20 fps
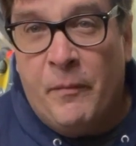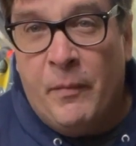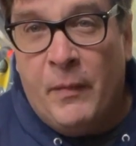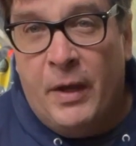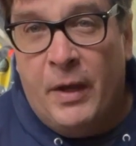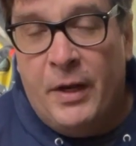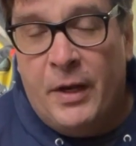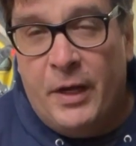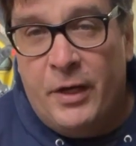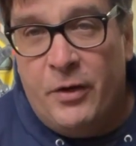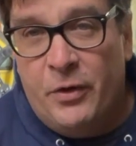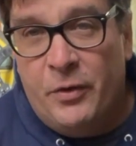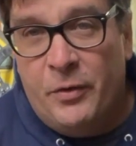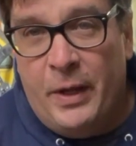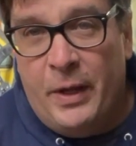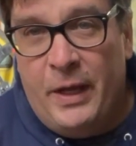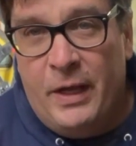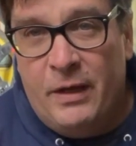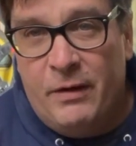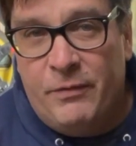and I don't
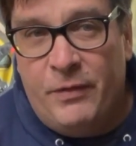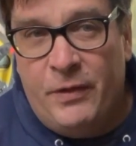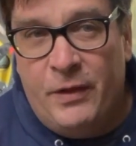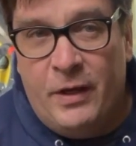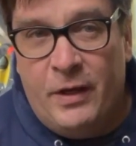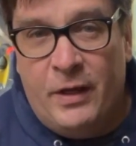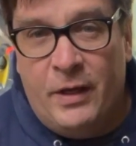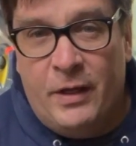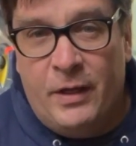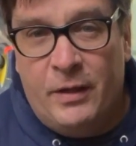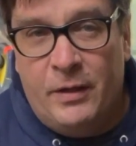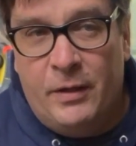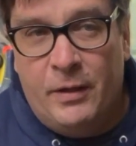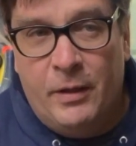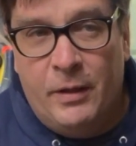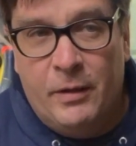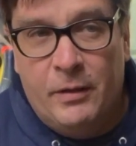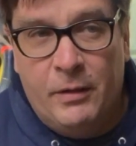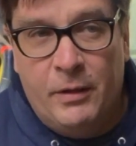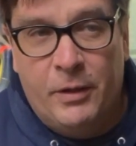have the
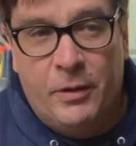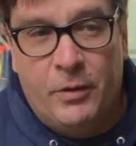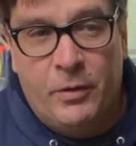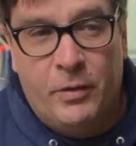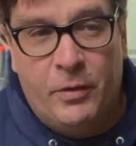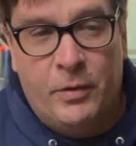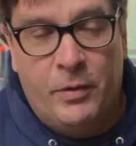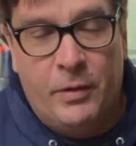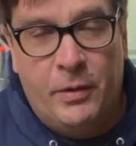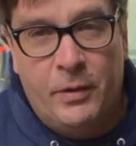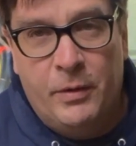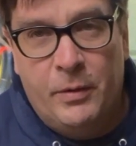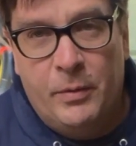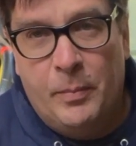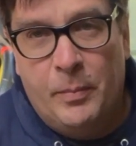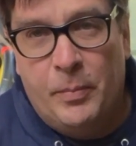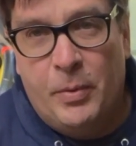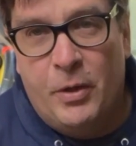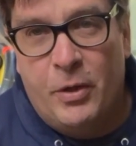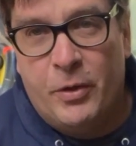little
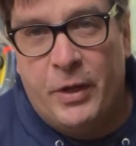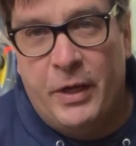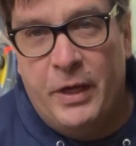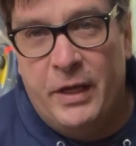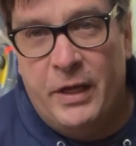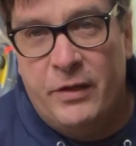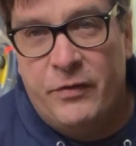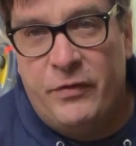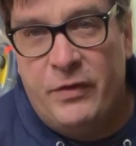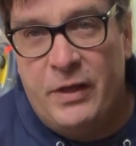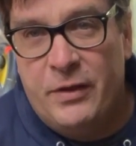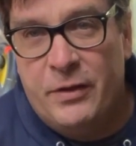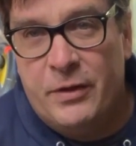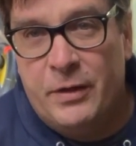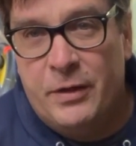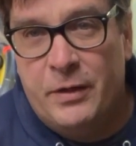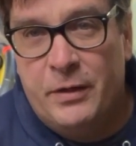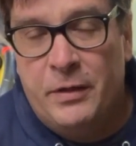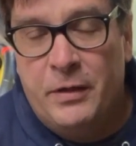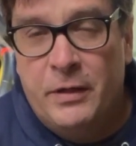bulkheads
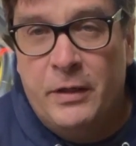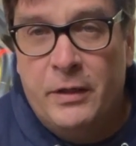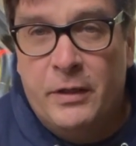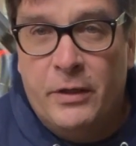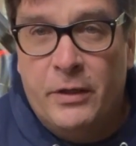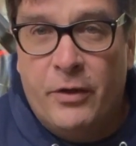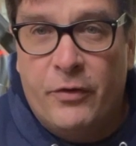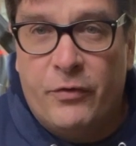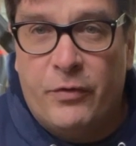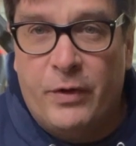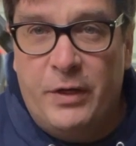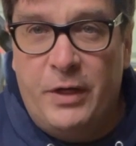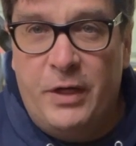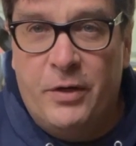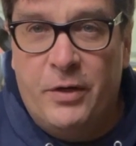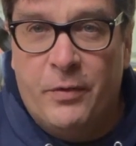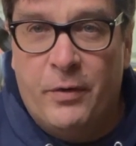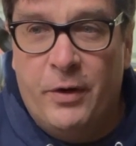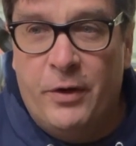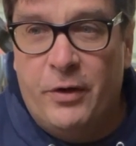either, so I need
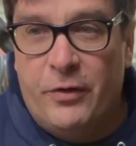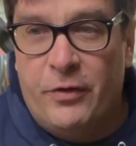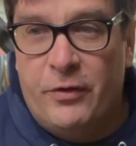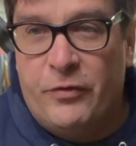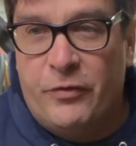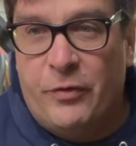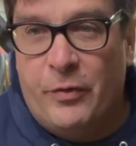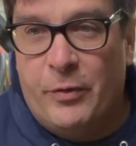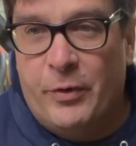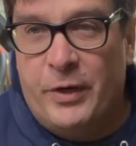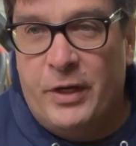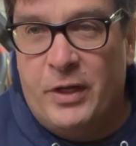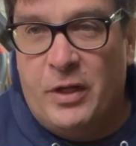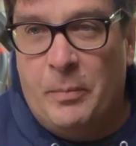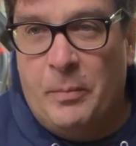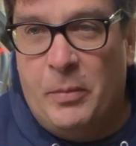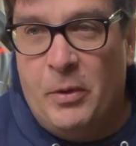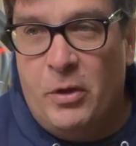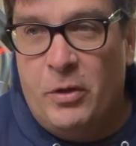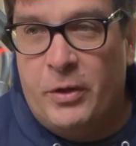to run to the store and get the
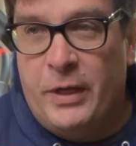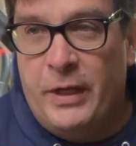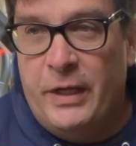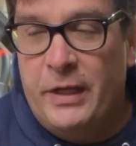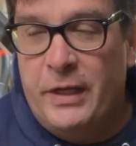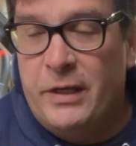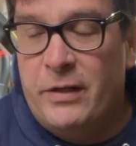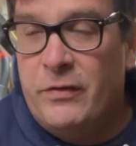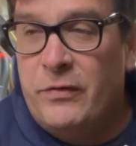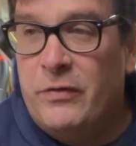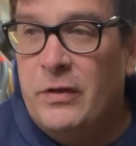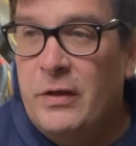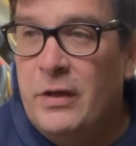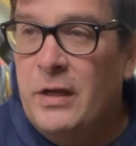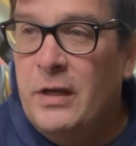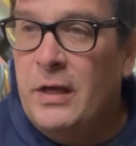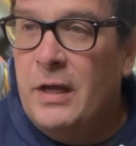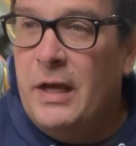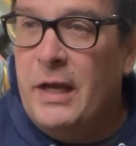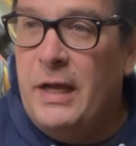bulkheads
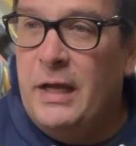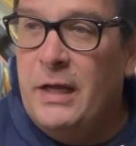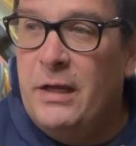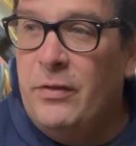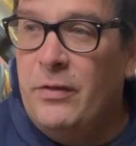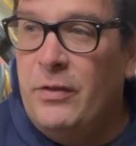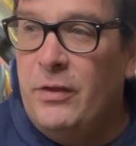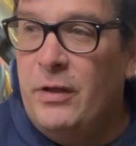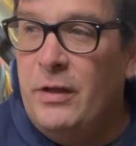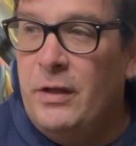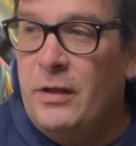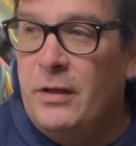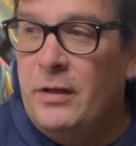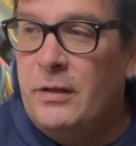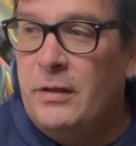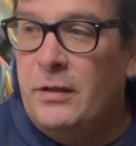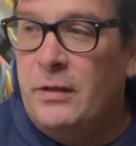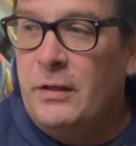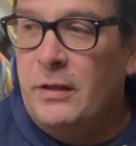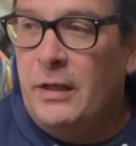and
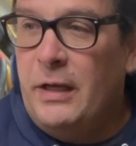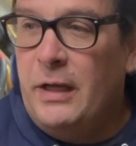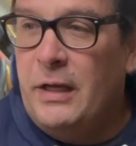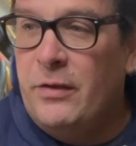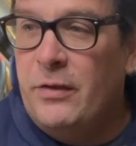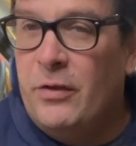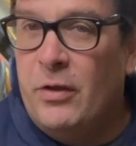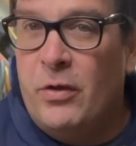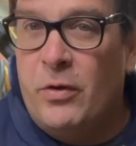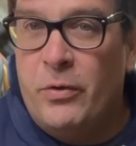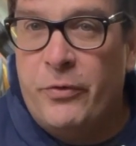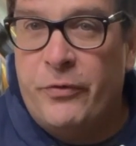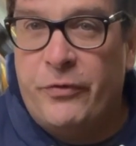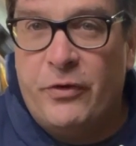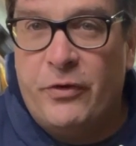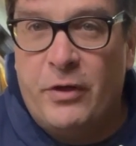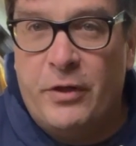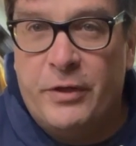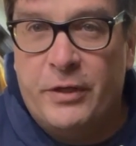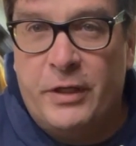the hole
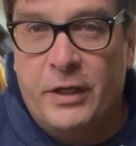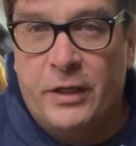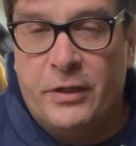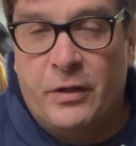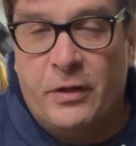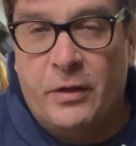saw to cut the